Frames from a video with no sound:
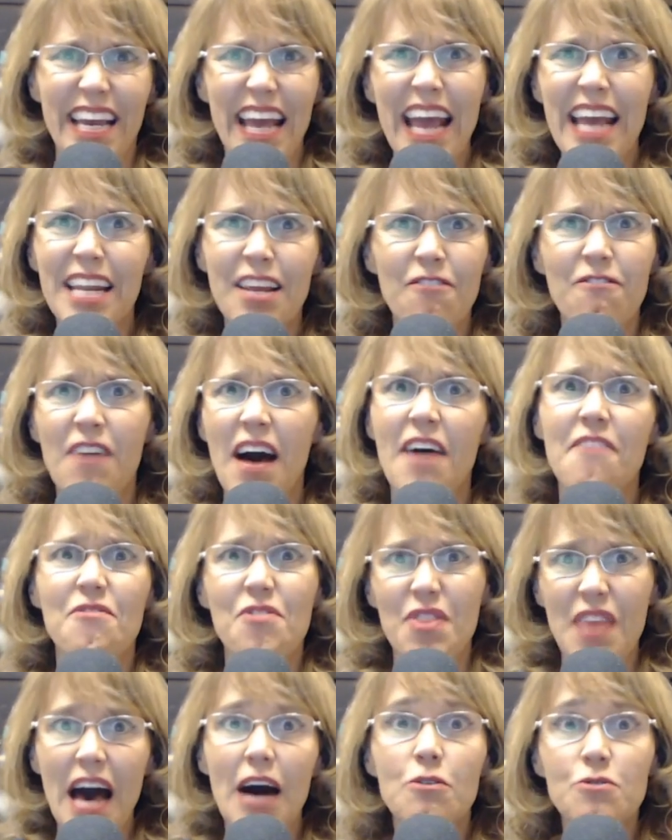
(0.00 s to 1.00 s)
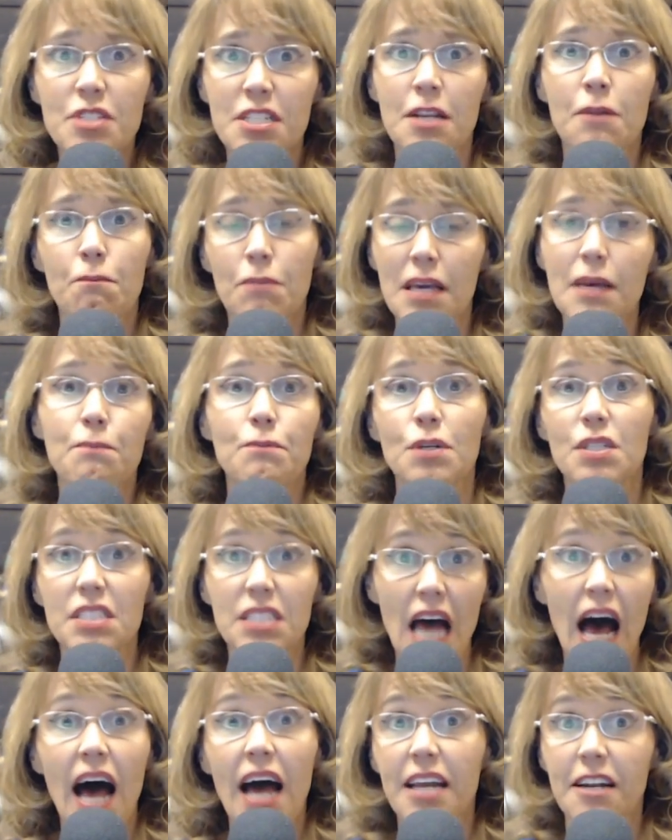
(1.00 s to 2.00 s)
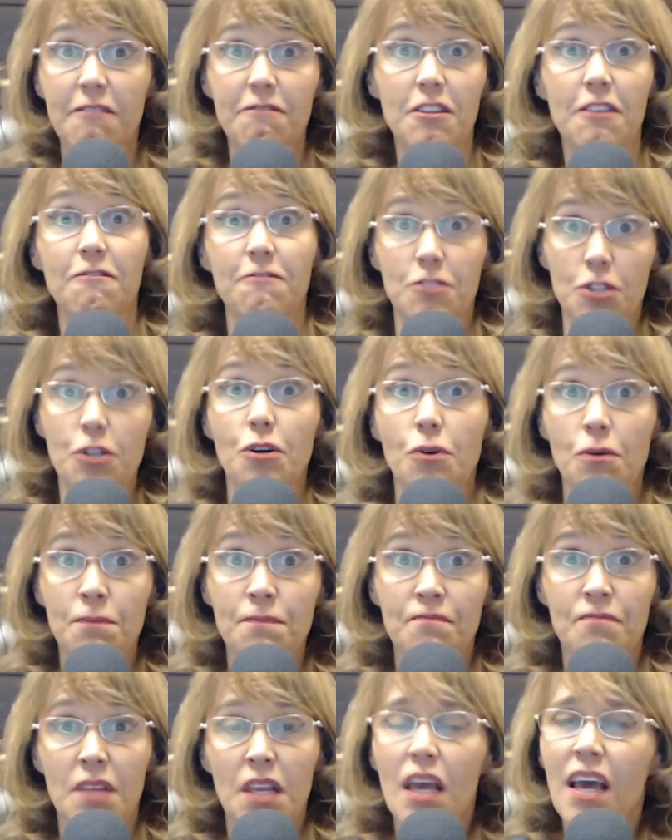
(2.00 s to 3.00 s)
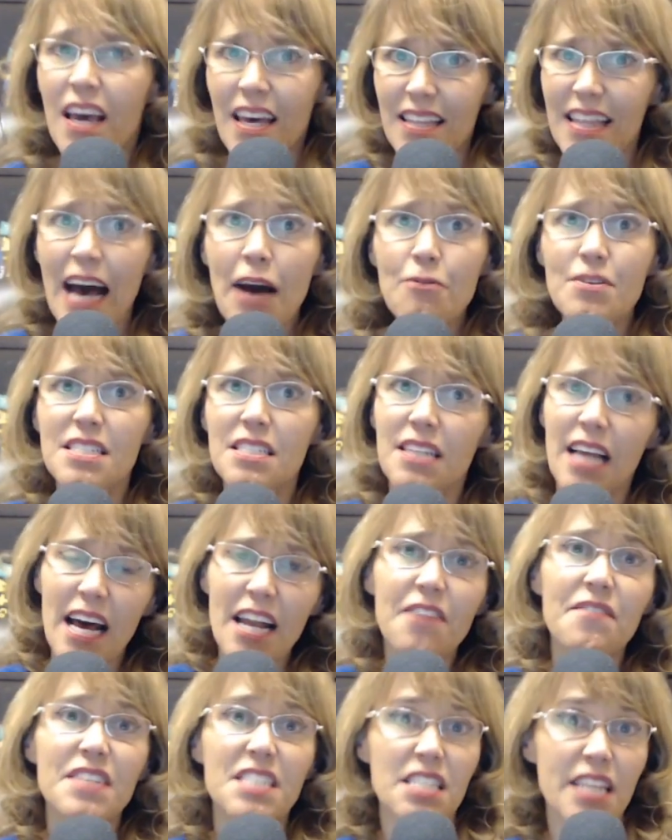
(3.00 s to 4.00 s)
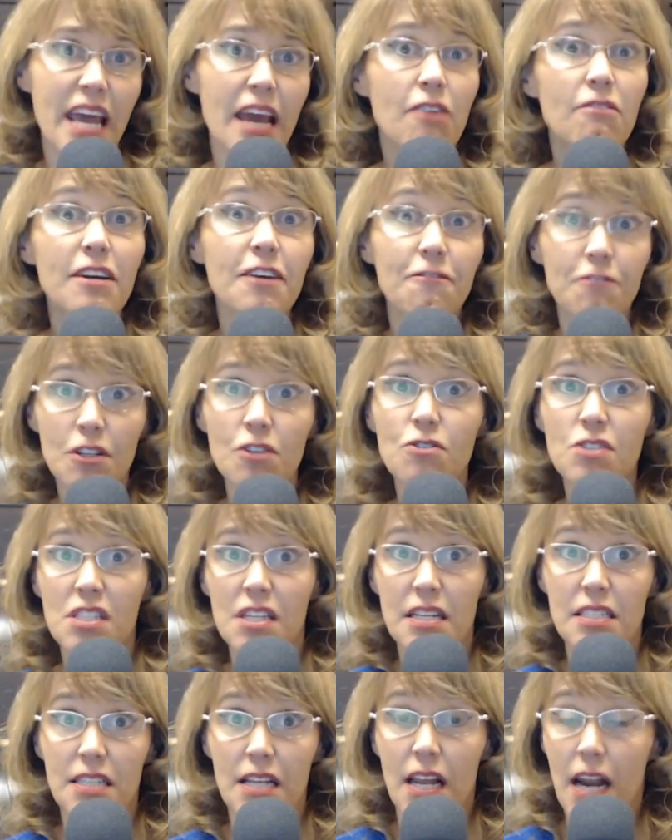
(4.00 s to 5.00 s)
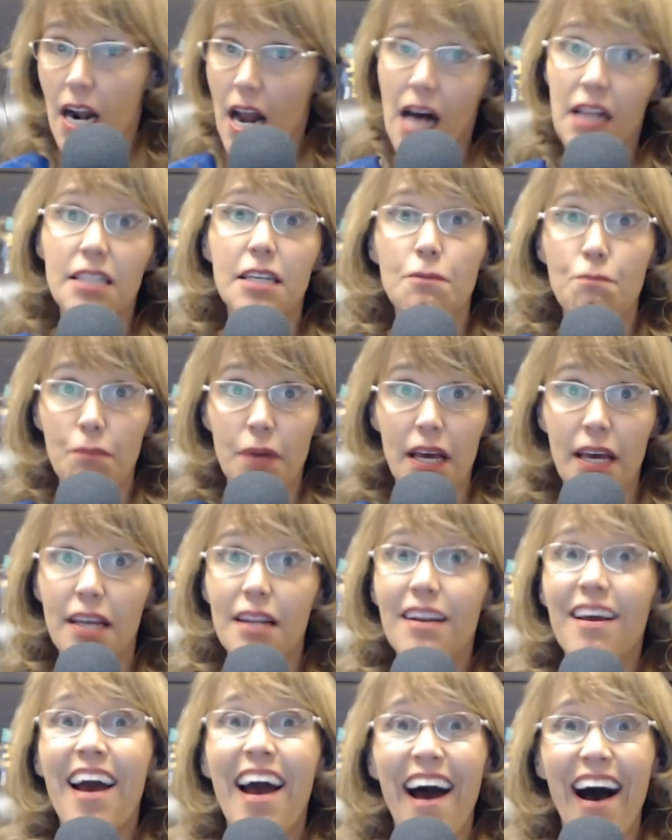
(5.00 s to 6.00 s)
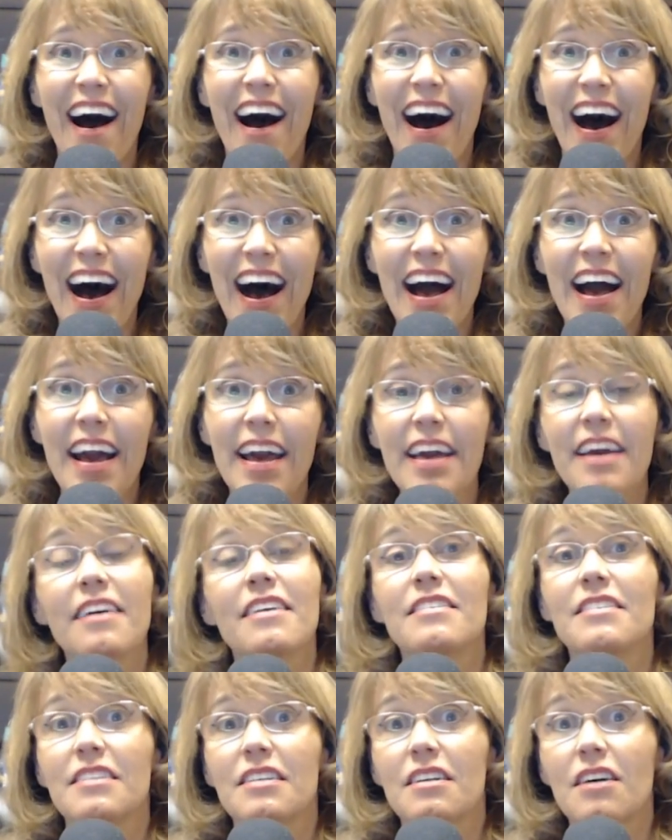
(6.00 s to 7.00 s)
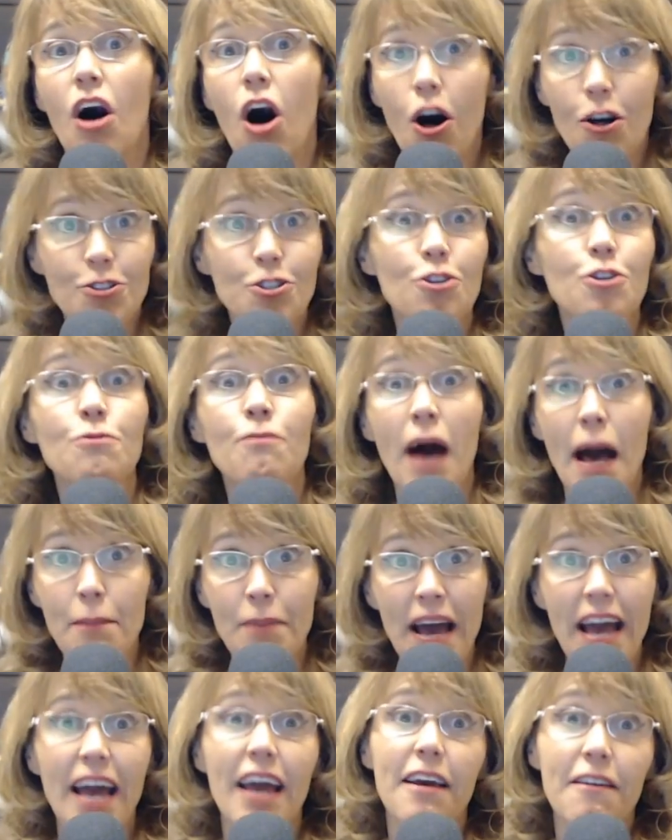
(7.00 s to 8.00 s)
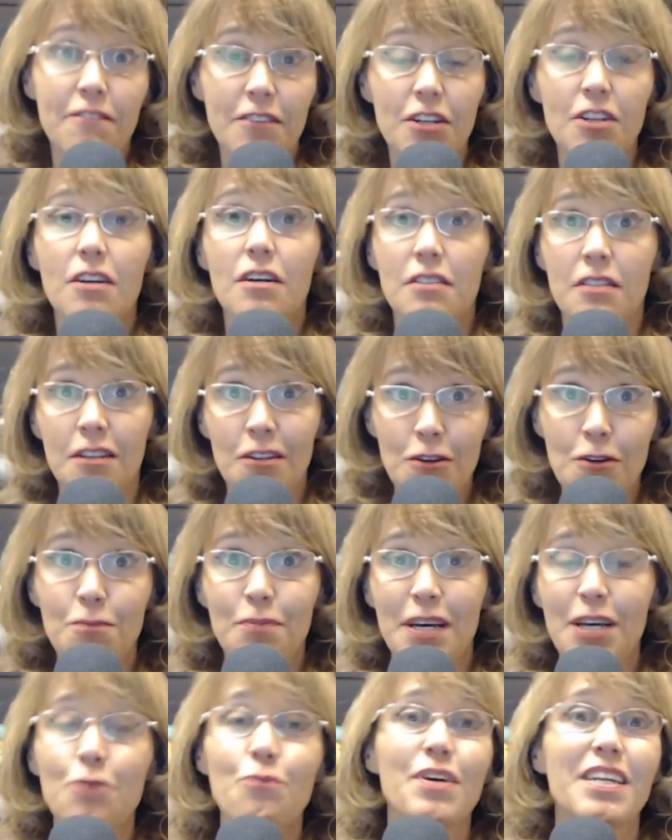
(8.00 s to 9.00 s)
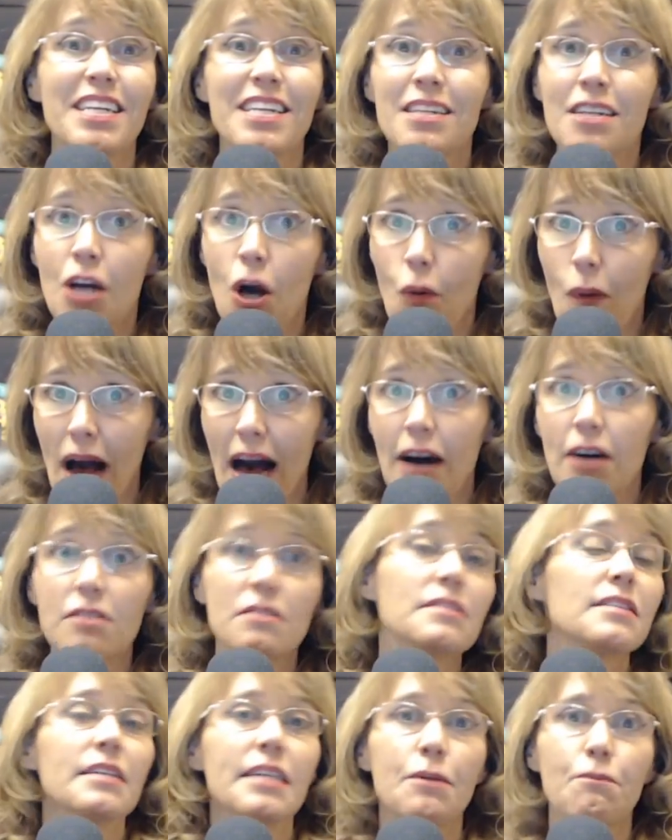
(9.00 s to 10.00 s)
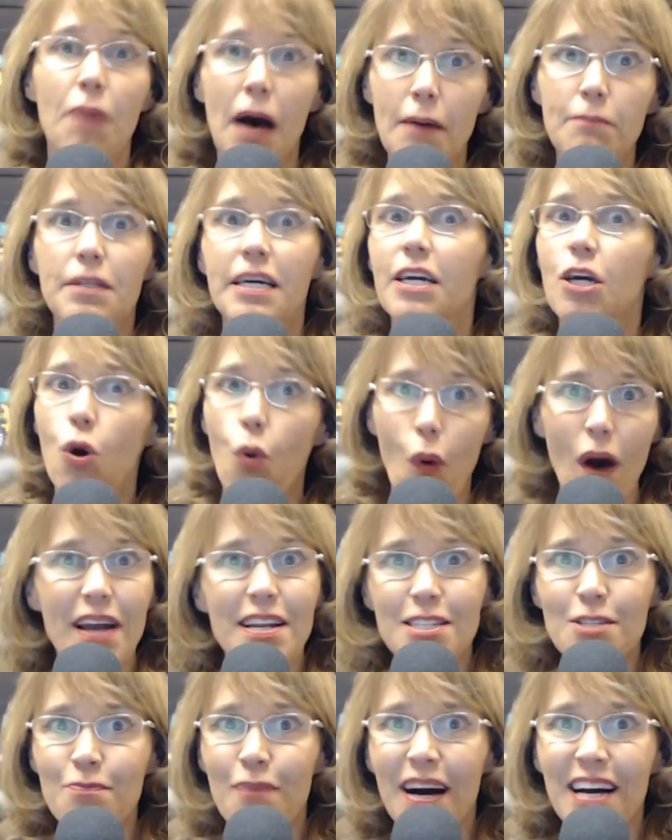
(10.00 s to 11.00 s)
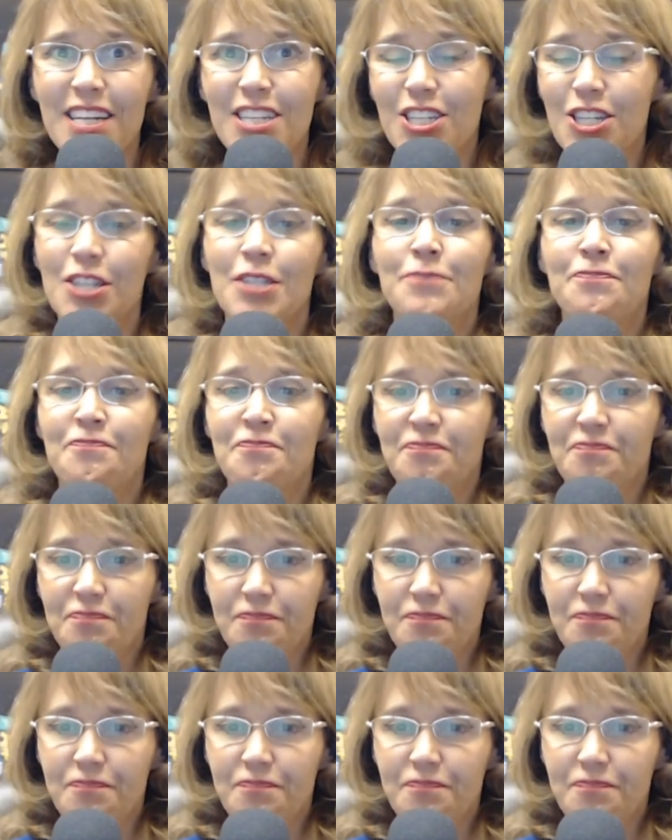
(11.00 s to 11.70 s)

when like eighty-five thousand people died of the flu. That was kind of a scary flu season. And I'll admit, I altered my behavior a little bit. We didn't go out in public quite as much.